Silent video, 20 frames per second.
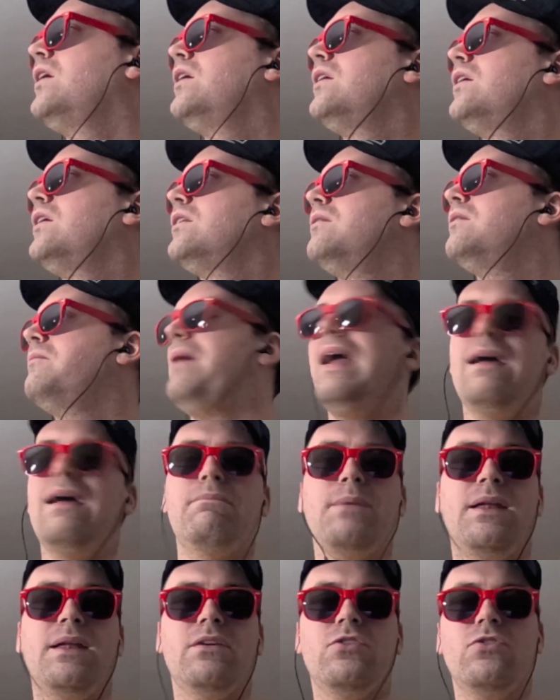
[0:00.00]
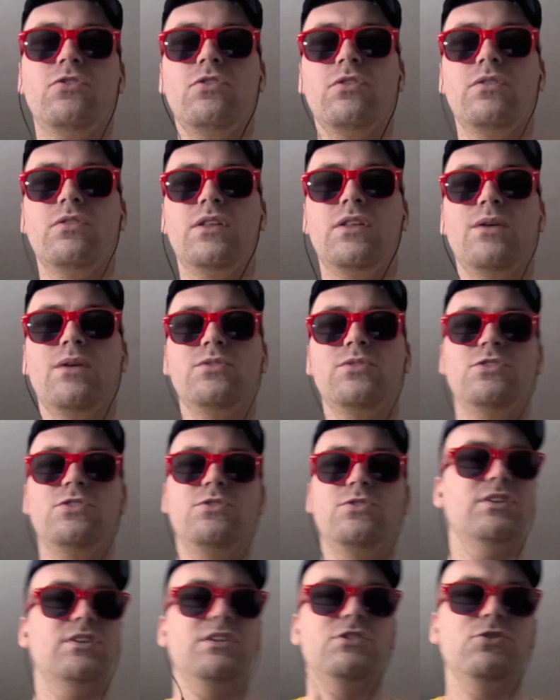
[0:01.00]
the map editor that I was
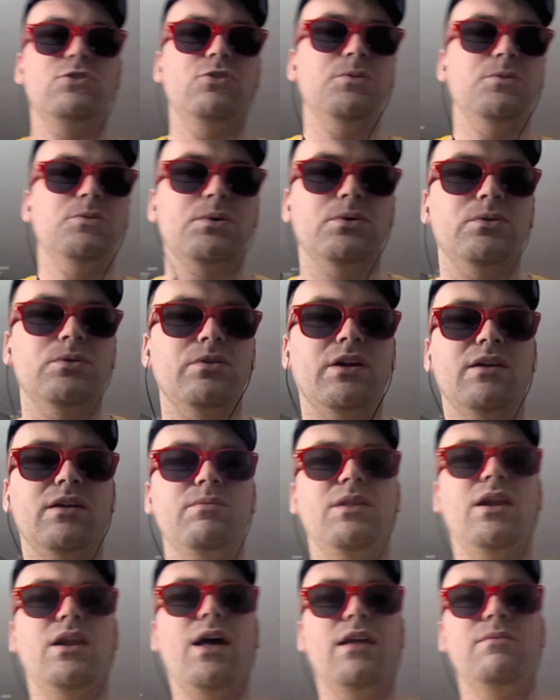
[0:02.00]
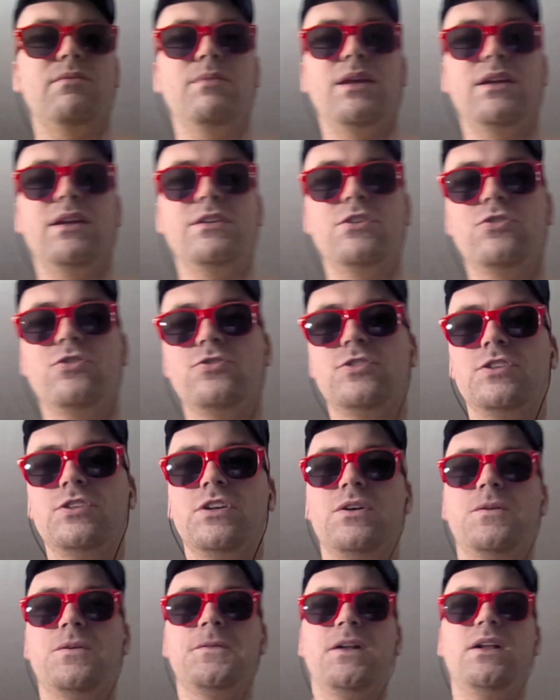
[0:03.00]
using, this old program that I had made years ago,